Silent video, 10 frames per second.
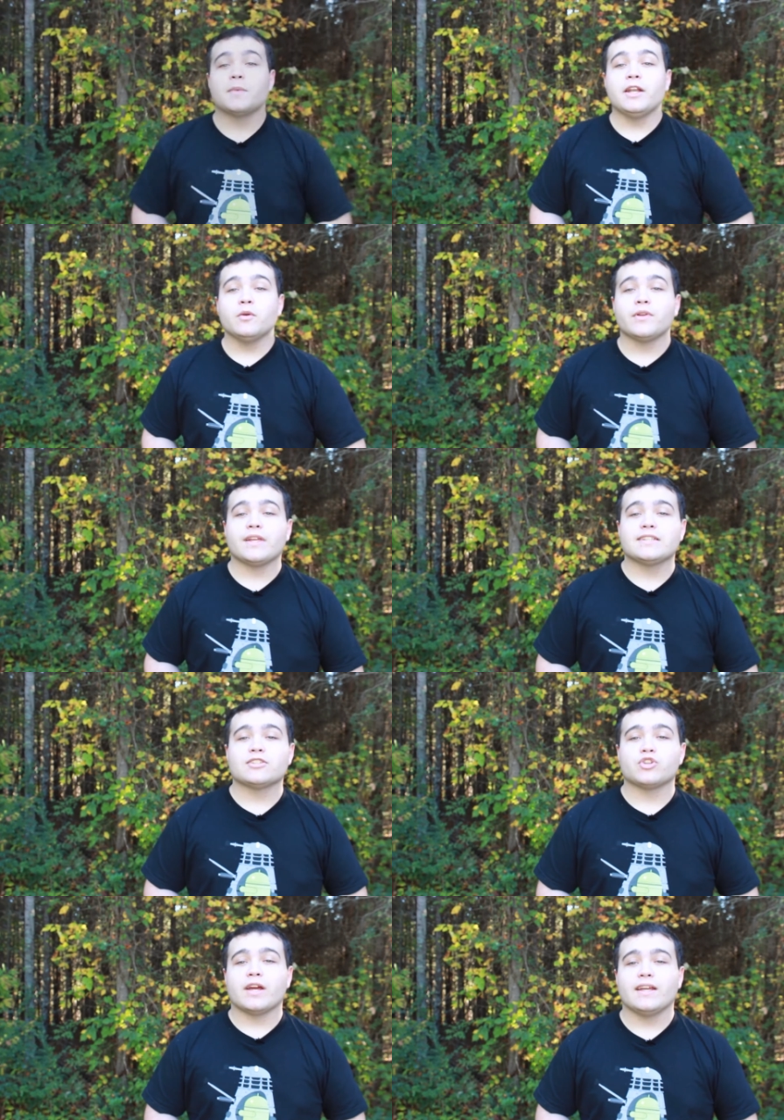Ben here with
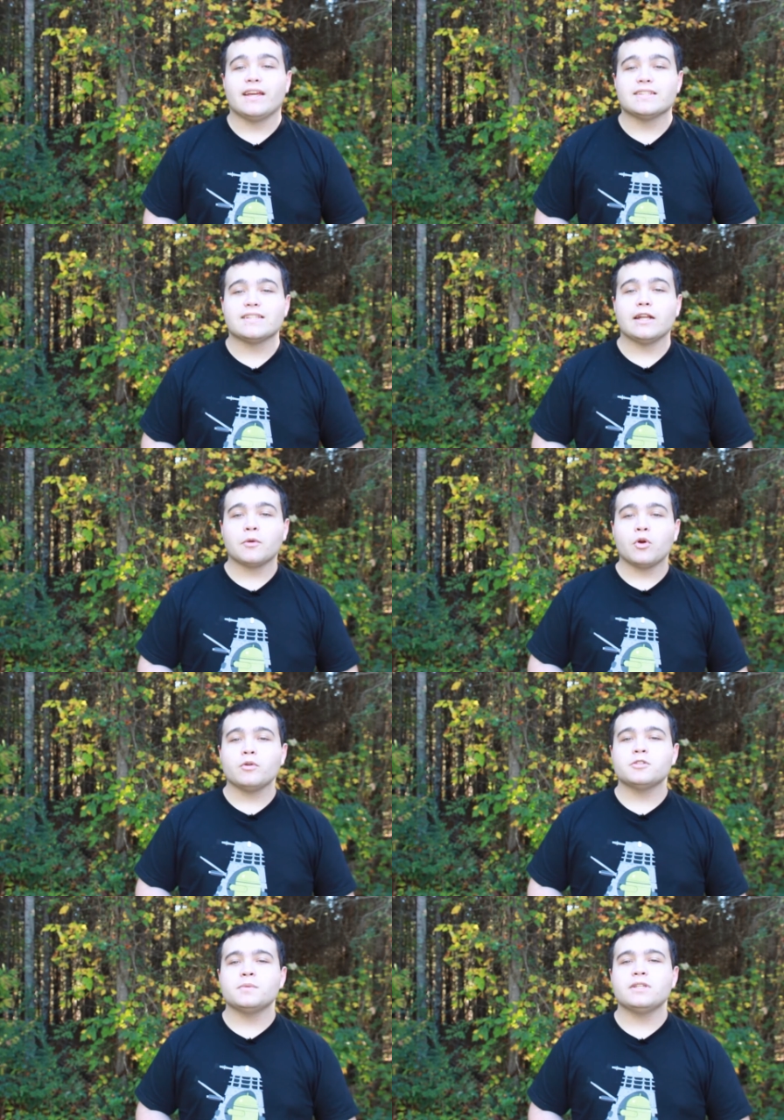iTechTriad, and today we're
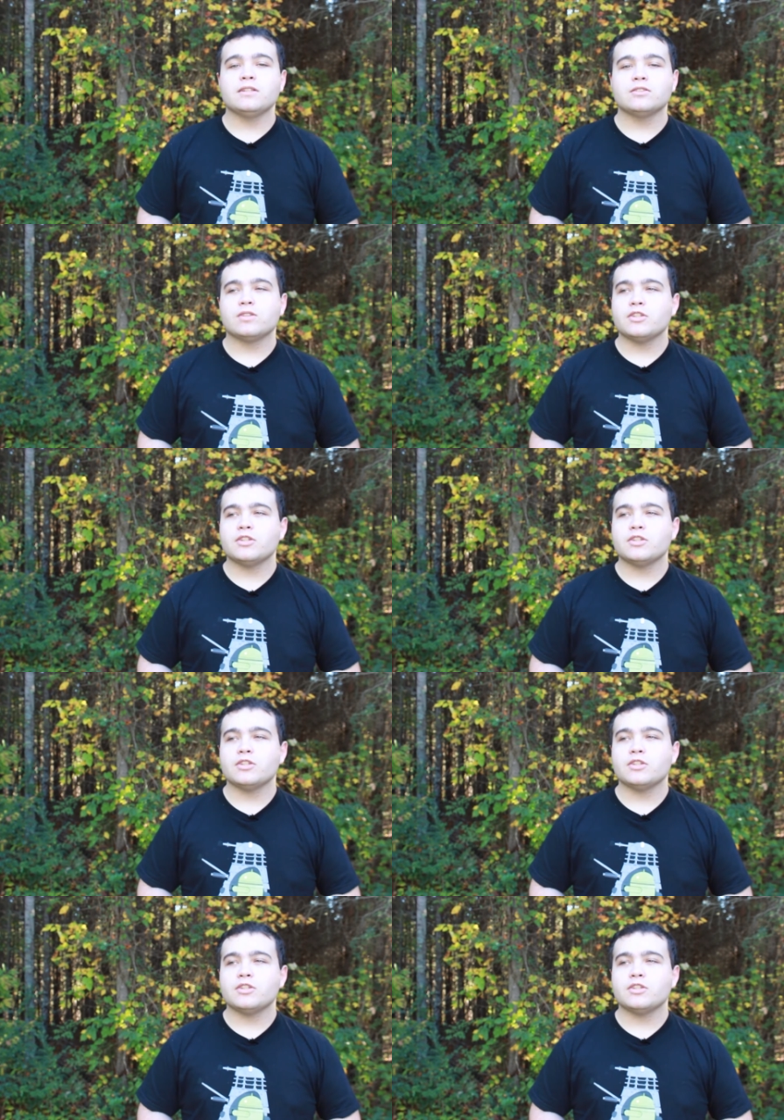going to be